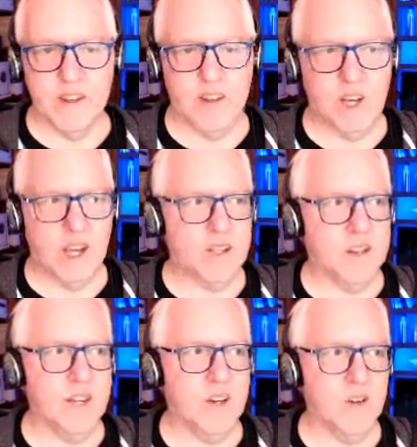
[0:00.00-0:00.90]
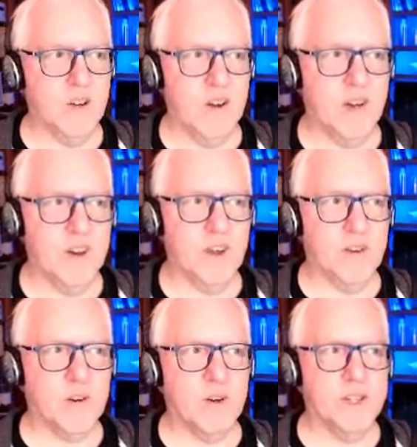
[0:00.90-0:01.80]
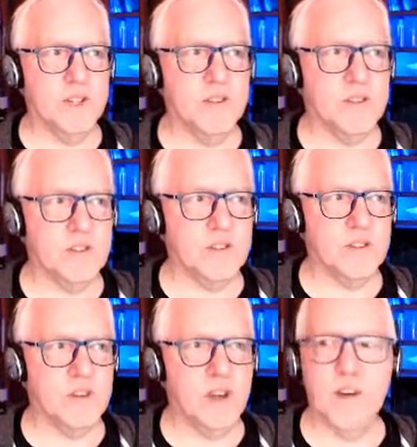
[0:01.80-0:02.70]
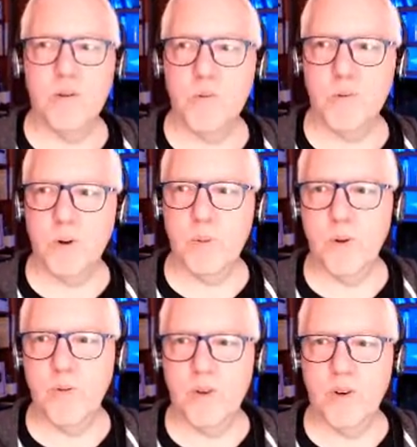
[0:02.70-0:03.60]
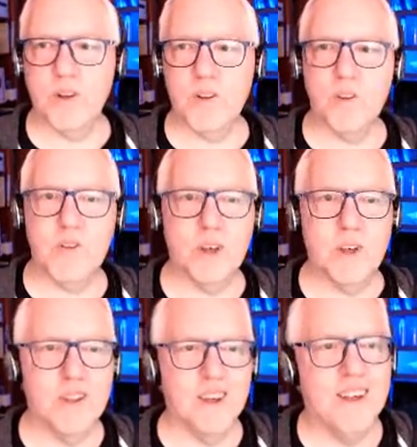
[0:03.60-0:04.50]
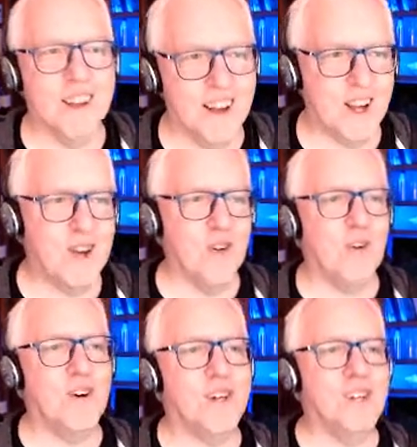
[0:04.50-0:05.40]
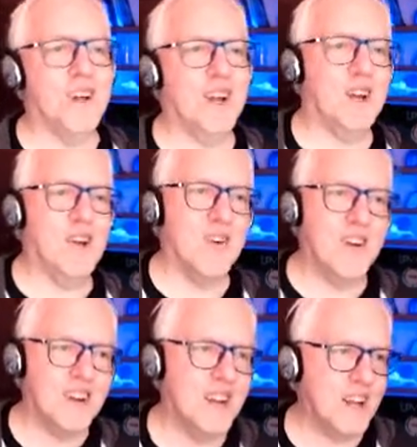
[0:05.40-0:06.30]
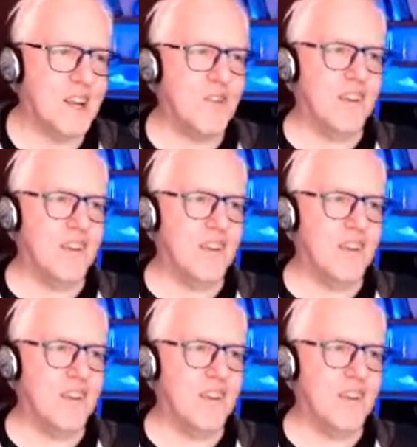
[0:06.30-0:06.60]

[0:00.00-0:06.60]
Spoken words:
Okay, Tino, do you have any other questions? I want to move on to the... I go on and I go on and I go